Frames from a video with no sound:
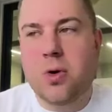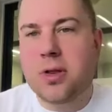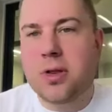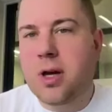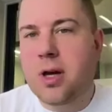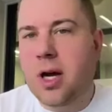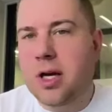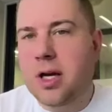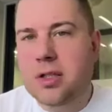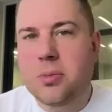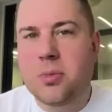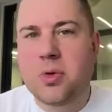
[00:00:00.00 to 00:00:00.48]

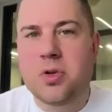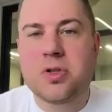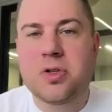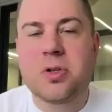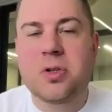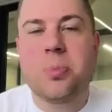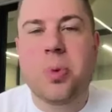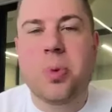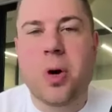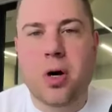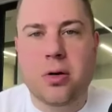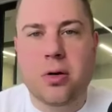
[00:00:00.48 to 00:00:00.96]
with customers
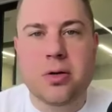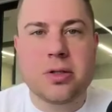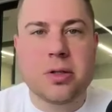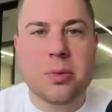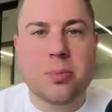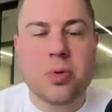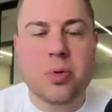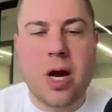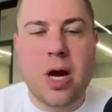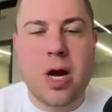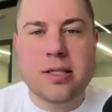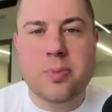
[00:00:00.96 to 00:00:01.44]
and partners
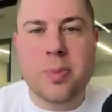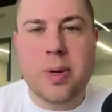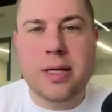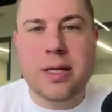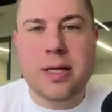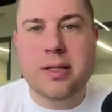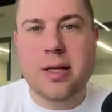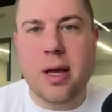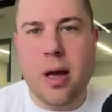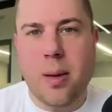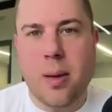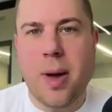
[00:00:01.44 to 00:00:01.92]
and
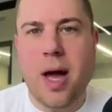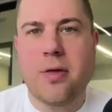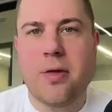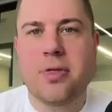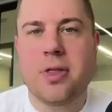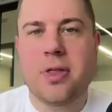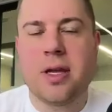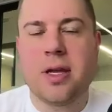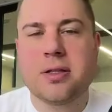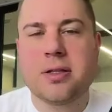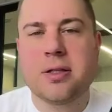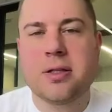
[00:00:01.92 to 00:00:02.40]
prospects
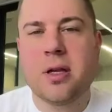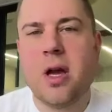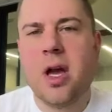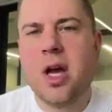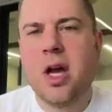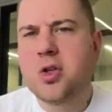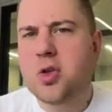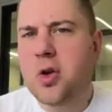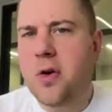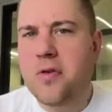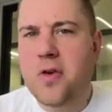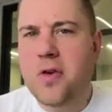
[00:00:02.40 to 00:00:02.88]
about this.
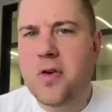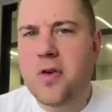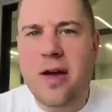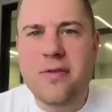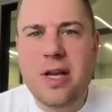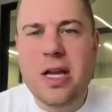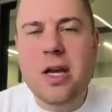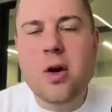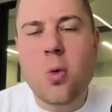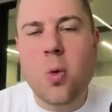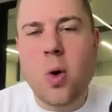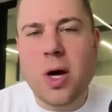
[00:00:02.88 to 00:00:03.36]
So if you have
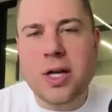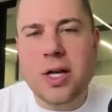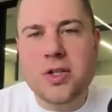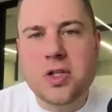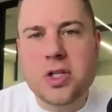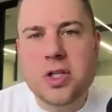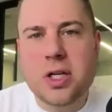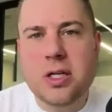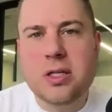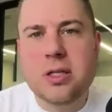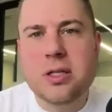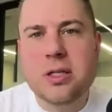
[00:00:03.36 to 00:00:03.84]
any
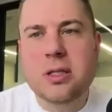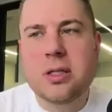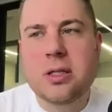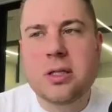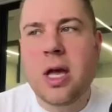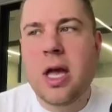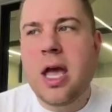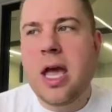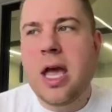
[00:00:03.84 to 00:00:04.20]
questions,